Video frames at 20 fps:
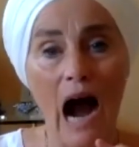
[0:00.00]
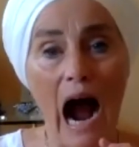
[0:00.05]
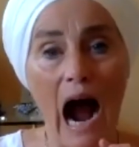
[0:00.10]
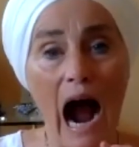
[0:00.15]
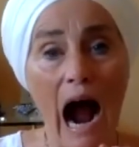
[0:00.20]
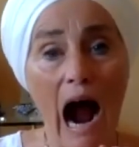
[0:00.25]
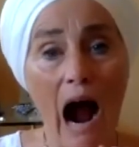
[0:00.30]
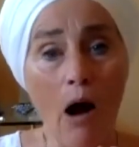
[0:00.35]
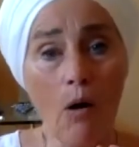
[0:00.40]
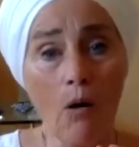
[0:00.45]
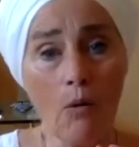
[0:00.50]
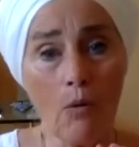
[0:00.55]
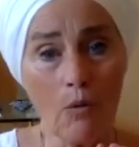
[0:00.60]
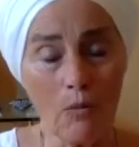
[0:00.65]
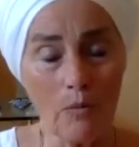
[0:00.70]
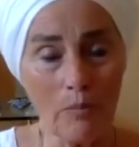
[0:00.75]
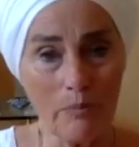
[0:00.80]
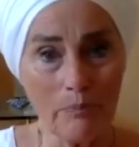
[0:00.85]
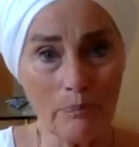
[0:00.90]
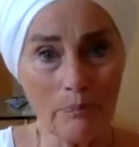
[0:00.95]

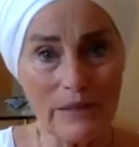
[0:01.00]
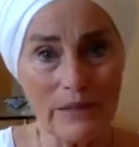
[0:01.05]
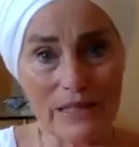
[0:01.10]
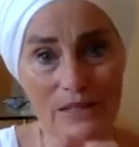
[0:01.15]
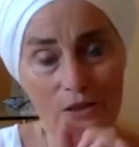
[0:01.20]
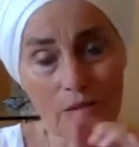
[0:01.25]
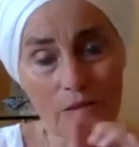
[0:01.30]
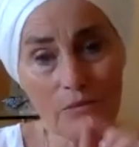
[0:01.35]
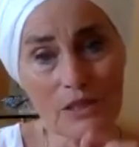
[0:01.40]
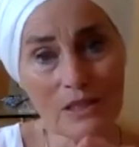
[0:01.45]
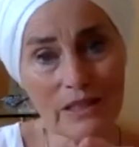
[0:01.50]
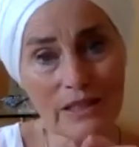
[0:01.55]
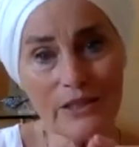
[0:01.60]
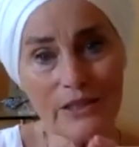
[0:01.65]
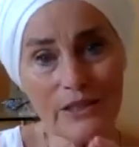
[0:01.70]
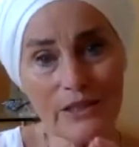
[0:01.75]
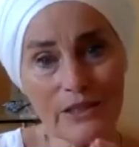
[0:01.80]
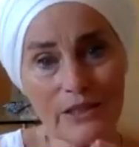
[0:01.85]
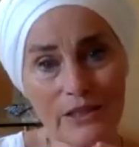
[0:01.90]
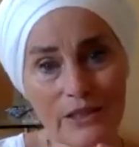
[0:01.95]
Aum is almost like
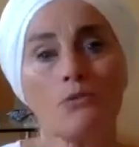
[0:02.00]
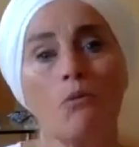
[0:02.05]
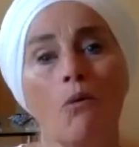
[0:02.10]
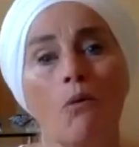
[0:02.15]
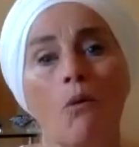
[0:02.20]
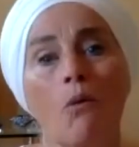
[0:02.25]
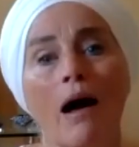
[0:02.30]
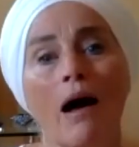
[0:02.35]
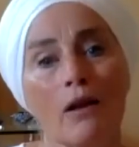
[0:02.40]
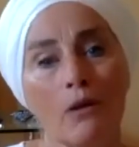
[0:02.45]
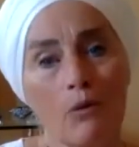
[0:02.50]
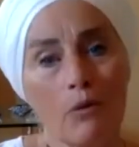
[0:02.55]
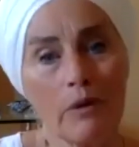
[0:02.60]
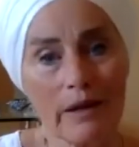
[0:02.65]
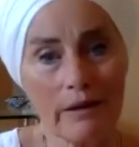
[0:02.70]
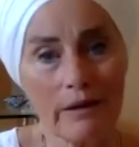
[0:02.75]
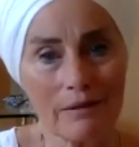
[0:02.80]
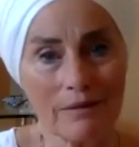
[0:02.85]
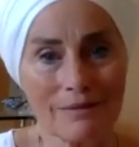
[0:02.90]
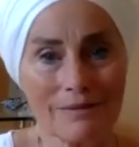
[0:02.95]
you're
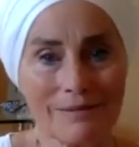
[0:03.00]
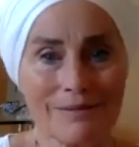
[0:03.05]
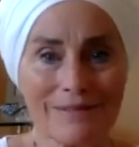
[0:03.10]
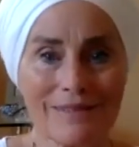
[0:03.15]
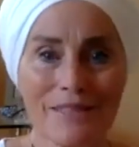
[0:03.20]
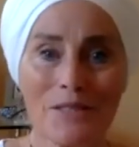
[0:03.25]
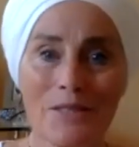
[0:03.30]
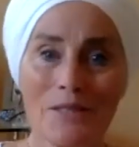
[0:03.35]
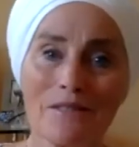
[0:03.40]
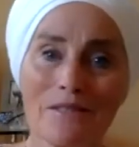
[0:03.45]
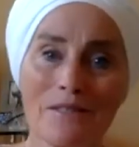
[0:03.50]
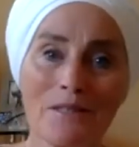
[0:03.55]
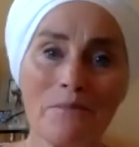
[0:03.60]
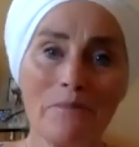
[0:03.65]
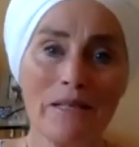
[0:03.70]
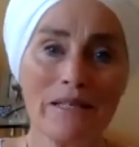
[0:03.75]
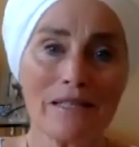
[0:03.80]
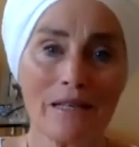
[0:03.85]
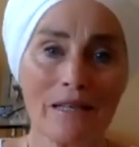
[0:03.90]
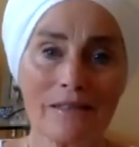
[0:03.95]
swallowing. This to me
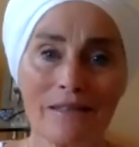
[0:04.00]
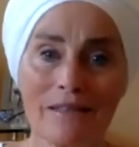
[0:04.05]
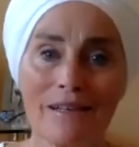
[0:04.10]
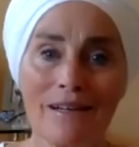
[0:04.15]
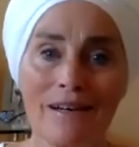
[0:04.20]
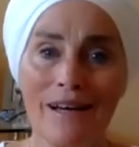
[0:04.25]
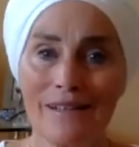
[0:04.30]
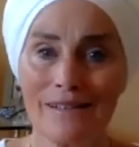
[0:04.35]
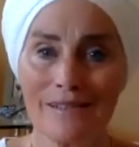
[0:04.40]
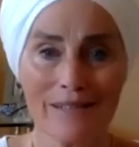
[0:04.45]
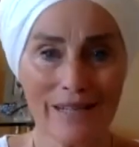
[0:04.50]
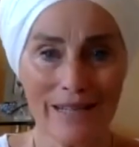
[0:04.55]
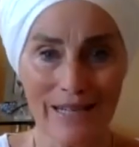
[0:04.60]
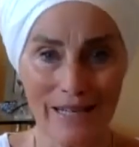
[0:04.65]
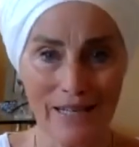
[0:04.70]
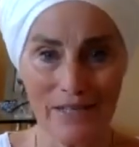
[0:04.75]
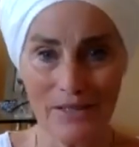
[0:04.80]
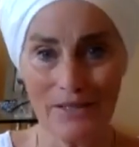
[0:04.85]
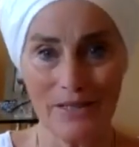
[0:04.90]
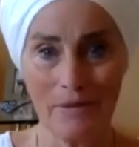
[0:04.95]
is like the cotton
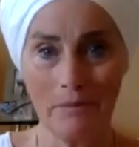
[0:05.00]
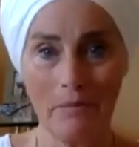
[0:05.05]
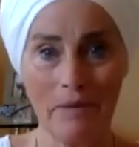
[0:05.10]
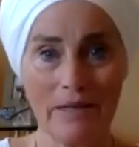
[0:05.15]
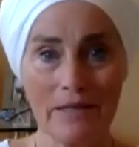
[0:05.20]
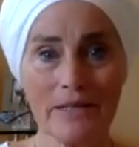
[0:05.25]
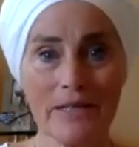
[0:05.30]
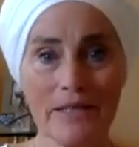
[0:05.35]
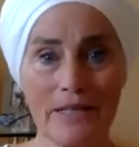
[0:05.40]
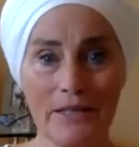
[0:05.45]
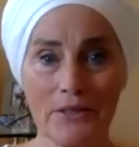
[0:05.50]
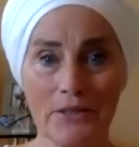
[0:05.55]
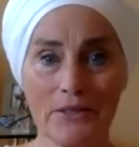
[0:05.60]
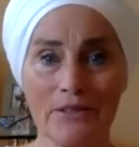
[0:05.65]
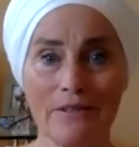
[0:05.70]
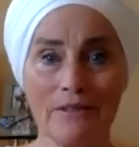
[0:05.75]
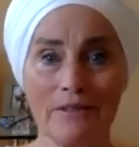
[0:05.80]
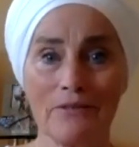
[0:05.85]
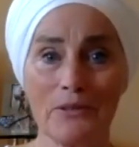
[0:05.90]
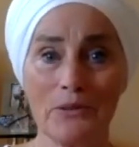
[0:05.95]
candy meditation
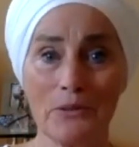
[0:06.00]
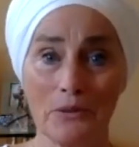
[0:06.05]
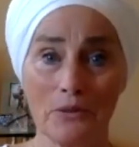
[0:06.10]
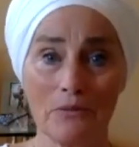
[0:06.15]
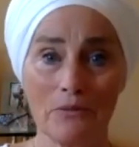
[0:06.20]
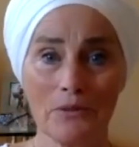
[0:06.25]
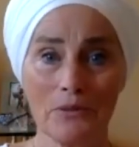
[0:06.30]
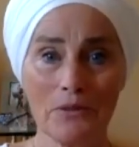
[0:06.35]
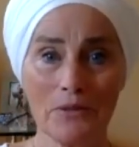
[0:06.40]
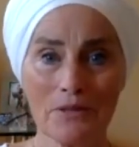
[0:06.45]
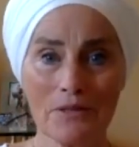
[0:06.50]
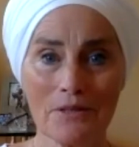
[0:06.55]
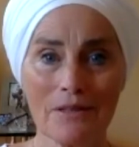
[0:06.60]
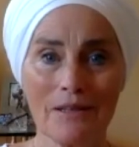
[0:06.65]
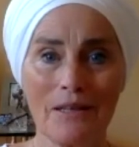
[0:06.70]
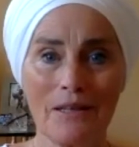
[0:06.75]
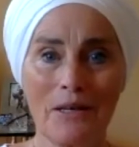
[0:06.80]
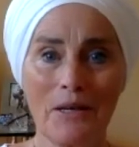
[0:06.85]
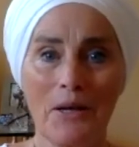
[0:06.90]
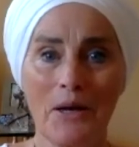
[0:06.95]
of the universe,
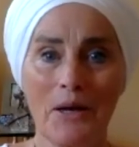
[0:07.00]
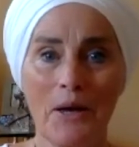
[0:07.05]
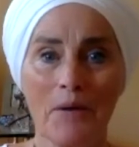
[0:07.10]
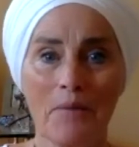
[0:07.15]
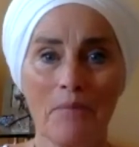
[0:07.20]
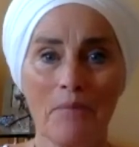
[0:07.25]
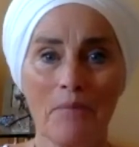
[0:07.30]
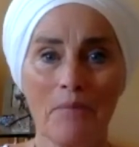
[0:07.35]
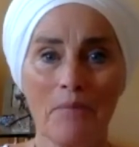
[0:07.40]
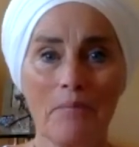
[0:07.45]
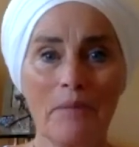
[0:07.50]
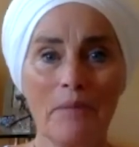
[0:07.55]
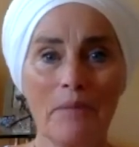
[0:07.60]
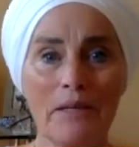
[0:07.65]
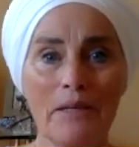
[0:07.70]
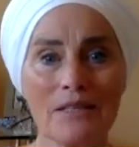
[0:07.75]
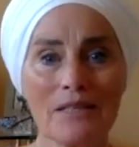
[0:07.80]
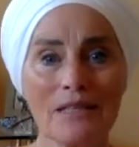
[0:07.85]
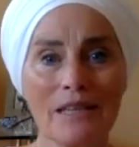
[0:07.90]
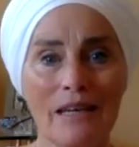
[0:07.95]

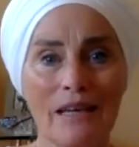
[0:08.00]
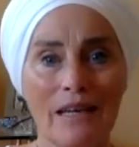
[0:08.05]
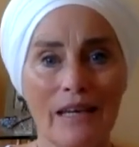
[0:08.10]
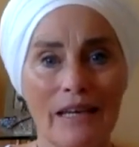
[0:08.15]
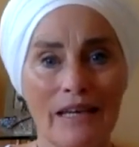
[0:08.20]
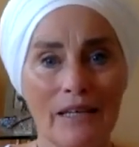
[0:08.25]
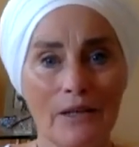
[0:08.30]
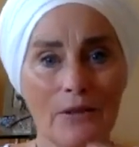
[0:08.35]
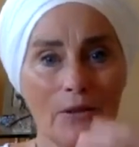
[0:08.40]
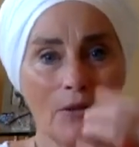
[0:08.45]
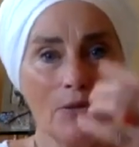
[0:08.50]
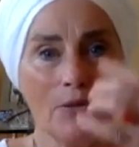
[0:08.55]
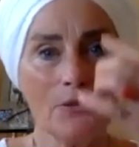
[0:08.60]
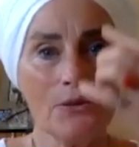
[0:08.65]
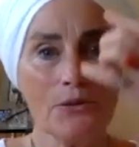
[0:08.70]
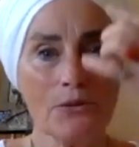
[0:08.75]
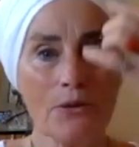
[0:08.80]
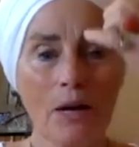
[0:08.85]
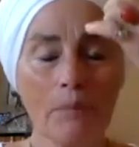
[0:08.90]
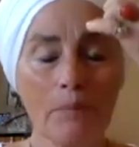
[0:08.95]
because you
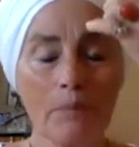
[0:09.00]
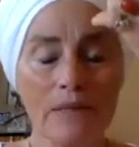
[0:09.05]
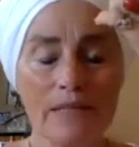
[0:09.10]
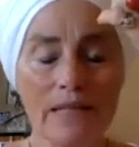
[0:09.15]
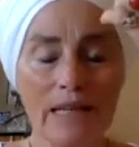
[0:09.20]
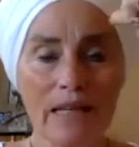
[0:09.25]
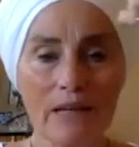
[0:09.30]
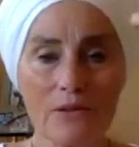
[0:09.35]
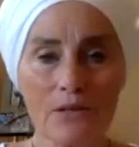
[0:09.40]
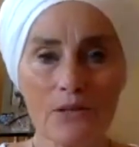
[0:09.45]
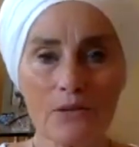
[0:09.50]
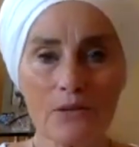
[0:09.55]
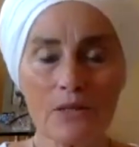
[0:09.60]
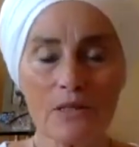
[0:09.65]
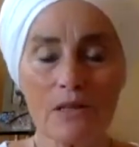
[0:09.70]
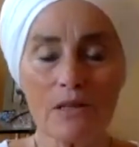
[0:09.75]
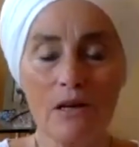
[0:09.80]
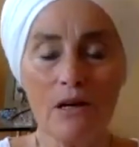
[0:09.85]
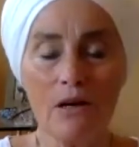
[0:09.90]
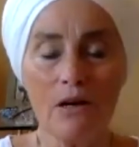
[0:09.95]
drop it down. So
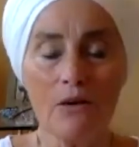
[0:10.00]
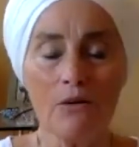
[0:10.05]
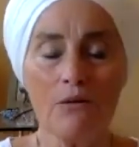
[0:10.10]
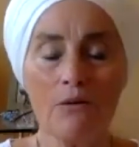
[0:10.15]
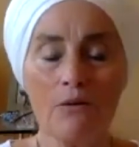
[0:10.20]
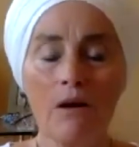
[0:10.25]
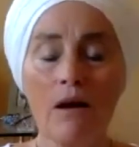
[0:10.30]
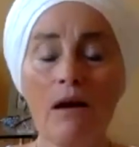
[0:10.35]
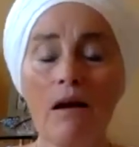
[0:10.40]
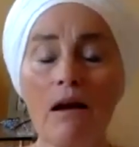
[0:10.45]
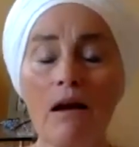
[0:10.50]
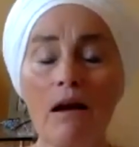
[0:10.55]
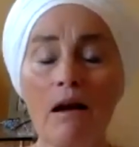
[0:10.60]
it's Rama.